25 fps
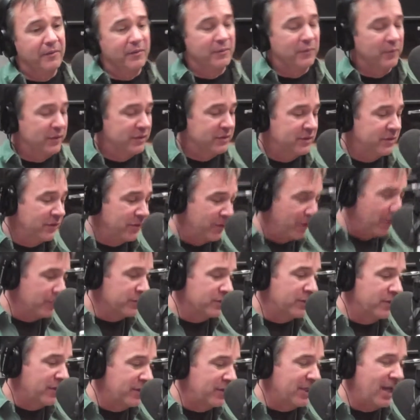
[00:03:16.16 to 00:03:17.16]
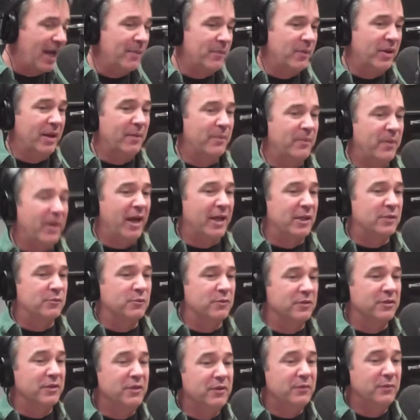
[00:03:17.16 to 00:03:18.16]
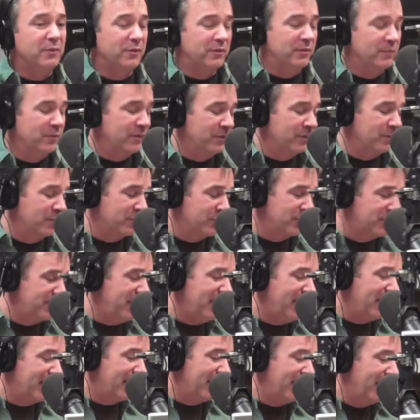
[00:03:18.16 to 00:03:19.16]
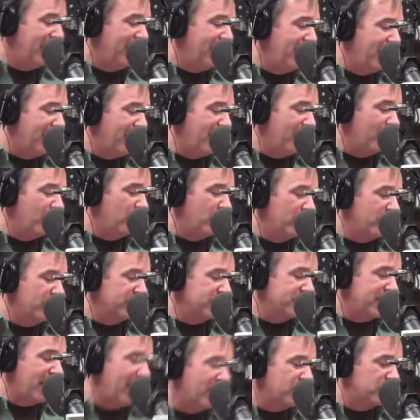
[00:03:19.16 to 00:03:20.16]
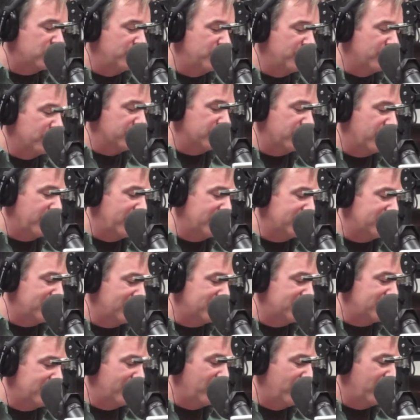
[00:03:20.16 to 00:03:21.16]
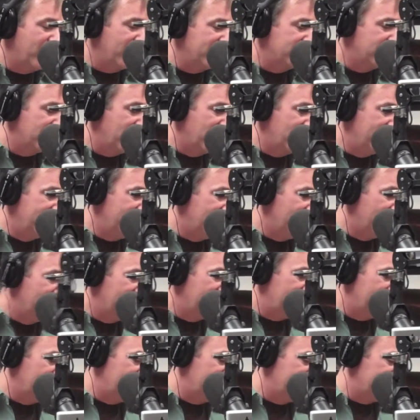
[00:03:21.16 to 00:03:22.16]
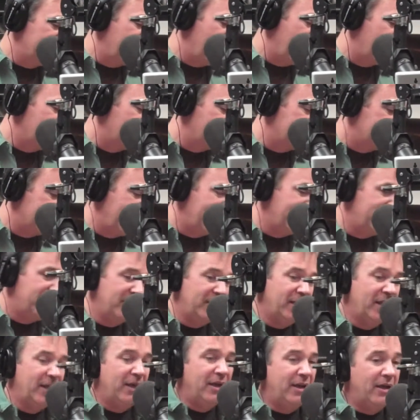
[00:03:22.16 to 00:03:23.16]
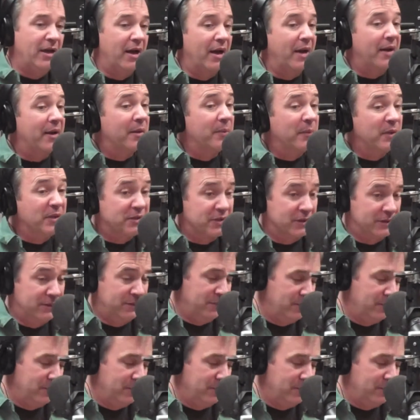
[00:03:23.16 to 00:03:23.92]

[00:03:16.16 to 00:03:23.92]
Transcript: Which those are the type of impacts we're seeing with this House bill. So I guess that's some of the things we're going to deal with this Public Safety Commission.